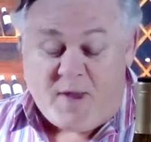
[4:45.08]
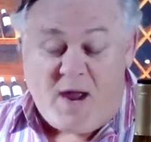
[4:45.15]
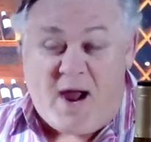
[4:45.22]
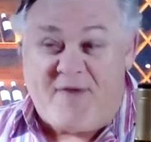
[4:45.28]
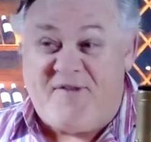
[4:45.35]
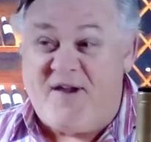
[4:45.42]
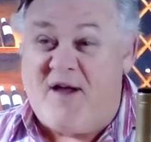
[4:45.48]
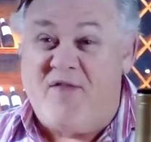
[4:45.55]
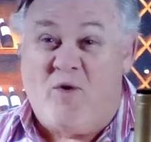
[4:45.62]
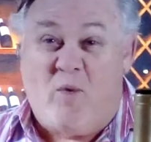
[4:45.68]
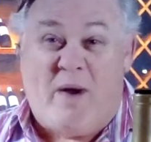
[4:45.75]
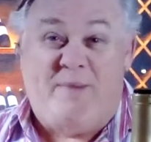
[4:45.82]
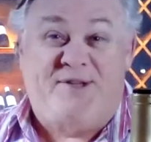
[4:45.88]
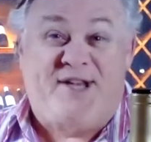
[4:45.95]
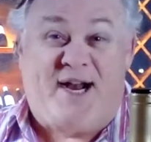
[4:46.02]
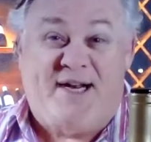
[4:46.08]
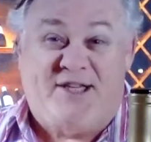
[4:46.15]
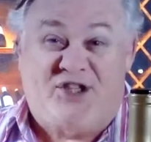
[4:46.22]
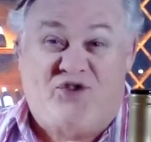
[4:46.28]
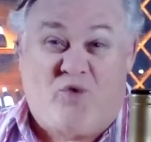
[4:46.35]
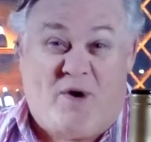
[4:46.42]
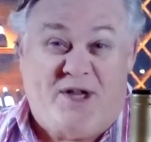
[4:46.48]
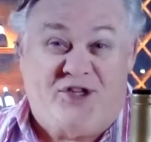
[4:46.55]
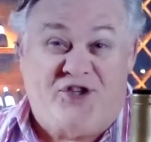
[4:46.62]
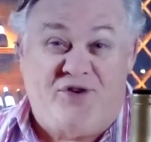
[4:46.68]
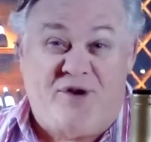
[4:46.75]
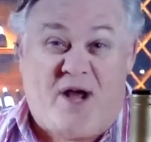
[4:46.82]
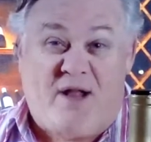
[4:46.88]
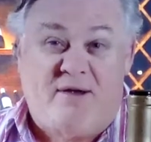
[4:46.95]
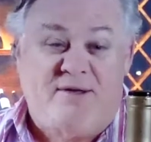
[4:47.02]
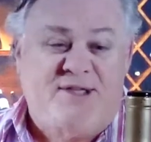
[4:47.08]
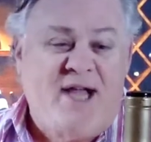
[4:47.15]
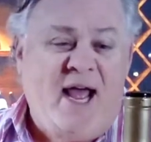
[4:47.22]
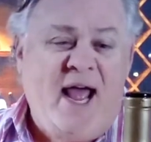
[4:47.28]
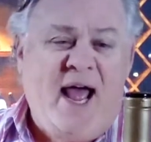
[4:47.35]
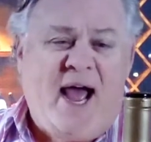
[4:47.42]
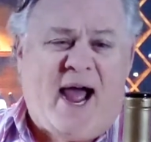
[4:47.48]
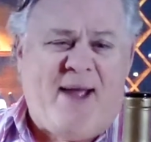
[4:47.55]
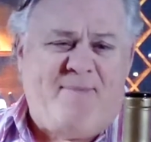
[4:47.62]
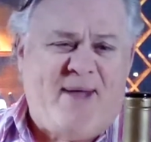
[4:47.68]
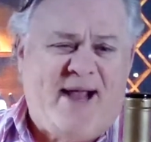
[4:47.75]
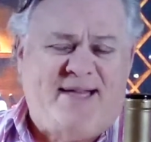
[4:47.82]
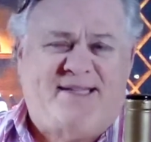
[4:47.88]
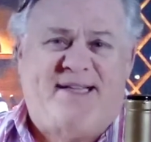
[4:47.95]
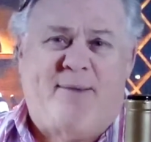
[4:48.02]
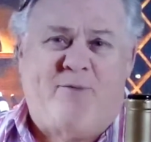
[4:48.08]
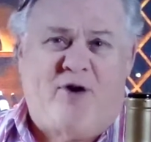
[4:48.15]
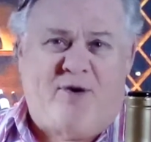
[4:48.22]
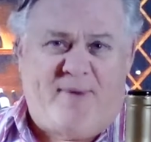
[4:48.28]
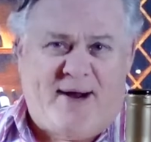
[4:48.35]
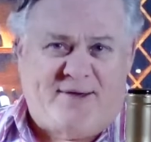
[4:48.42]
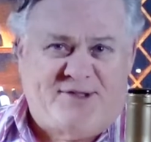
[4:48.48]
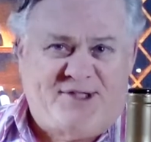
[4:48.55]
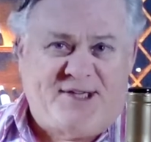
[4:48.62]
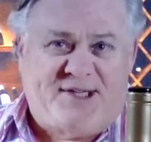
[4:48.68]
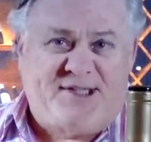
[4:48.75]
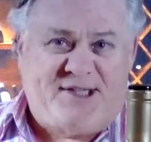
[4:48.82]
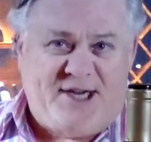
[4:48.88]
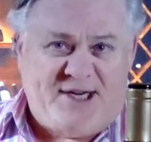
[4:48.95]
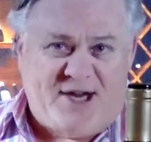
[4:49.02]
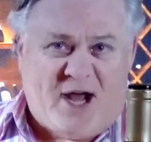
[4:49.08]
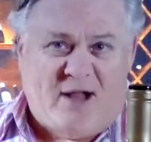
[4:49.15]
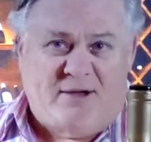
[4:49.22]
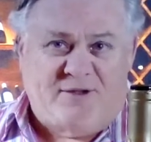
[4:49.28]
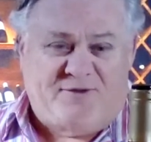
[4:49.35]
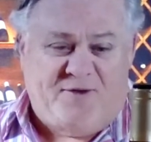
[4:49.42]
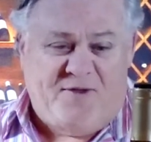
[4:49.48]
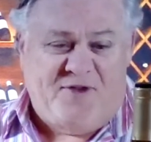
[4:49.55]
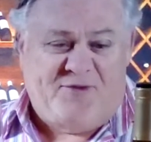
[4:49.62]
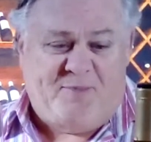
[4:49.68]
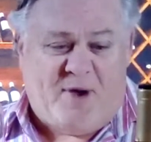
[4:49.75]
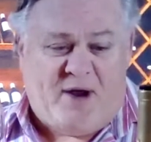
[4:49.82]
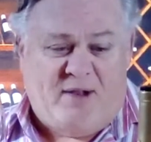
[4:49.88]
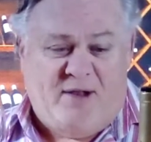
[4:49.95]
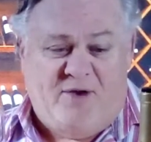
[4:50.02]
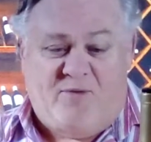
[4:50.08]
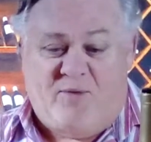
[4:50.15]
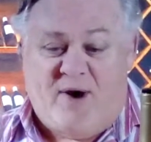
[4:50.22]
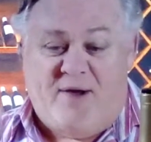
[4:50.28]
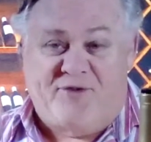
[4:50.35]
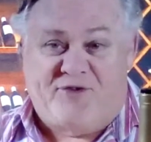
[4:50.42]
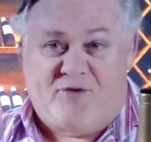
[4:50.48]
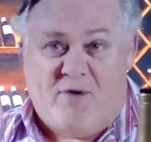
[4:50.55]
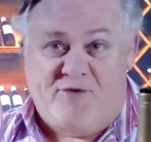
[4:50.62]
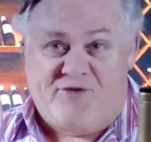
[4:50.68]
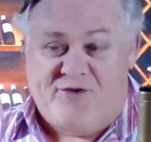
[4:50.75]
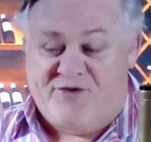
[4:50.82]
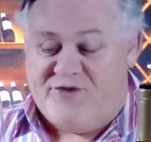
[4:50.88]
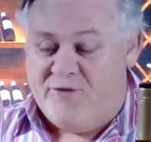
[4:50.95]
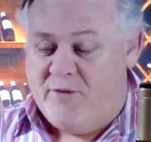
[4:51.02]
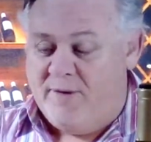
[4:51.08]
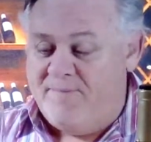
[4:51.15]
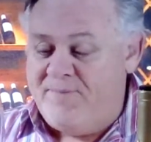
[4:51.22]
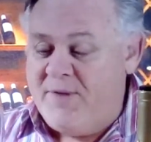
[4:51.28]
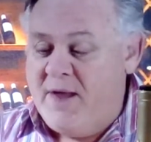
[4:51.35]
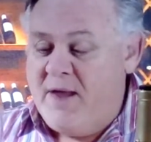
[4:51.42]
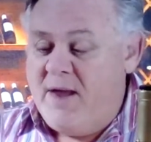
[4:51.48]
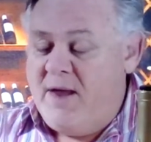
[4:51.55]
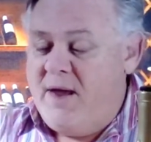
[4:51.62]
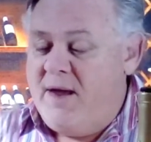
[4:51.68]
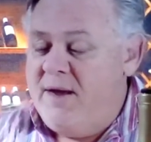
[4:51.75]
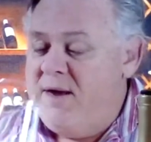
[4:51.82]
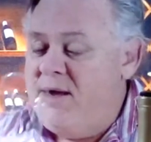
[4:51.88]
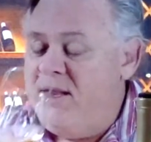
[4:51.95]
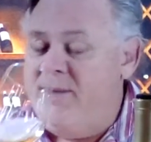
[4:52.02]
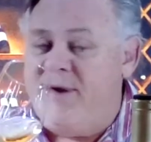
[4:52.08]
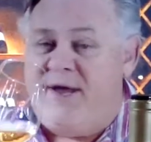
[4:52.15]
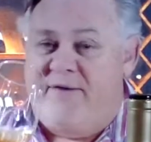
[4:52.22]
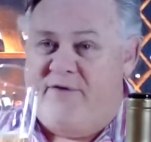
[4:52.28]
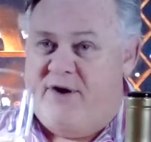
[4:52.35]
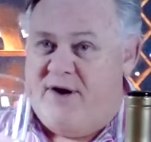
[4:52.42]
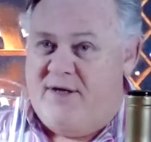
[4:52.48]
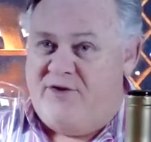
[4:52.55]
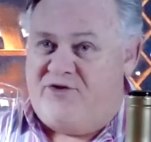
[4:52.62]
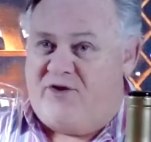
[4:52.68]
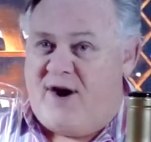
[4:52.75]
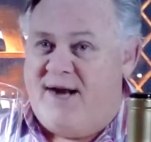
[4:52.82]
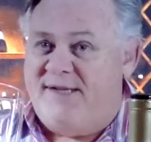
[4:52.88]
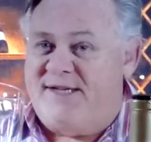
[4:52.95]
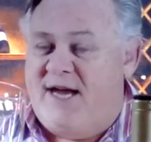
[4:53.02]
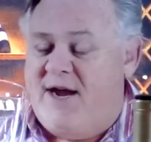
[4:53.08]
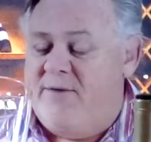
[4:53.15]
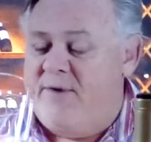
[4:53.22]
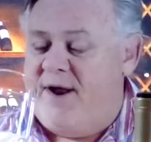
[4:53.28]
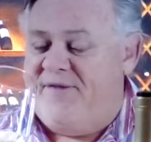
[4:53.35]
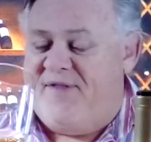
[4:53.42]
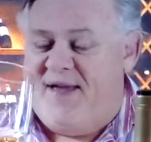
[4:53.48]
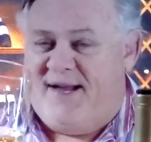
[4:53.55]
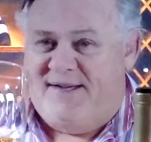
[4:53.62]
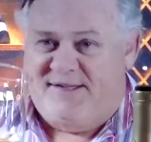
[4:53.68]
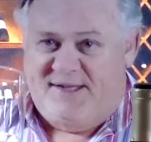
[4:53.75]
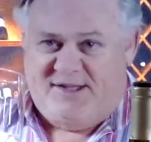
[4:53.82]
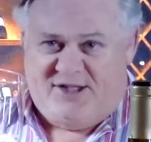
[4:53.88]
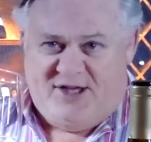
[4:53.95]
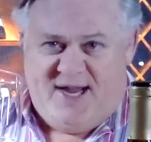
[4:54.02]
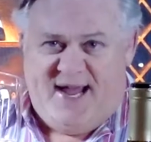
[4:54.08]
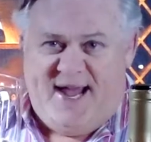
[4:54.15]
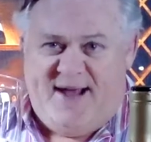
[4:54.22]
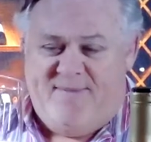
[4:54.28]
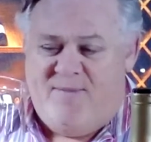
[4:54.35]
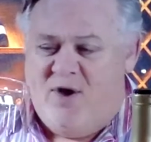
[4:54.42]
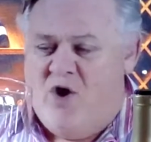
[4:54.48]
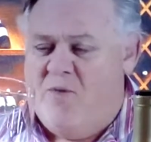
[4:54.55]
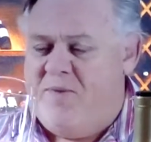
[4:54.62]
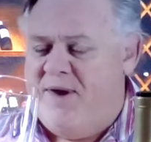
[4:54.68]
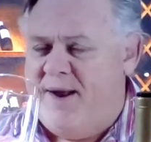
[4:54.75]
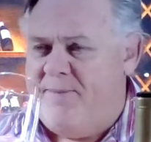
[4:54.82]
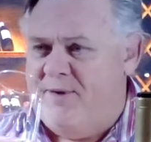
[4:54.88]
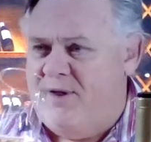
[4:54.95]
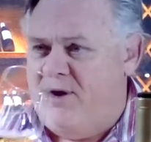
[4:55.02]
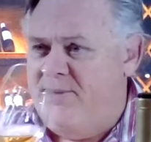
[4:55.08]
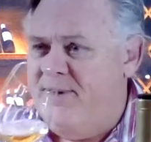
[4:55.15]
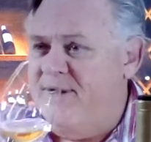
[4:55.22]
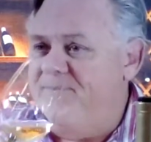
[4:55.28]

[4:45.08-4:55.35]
I think on their website it's $22. I paid somewhere around $16 for this bottle at Ralph's grocery store. Let me give it another try and tell you what I think as it's opened up a little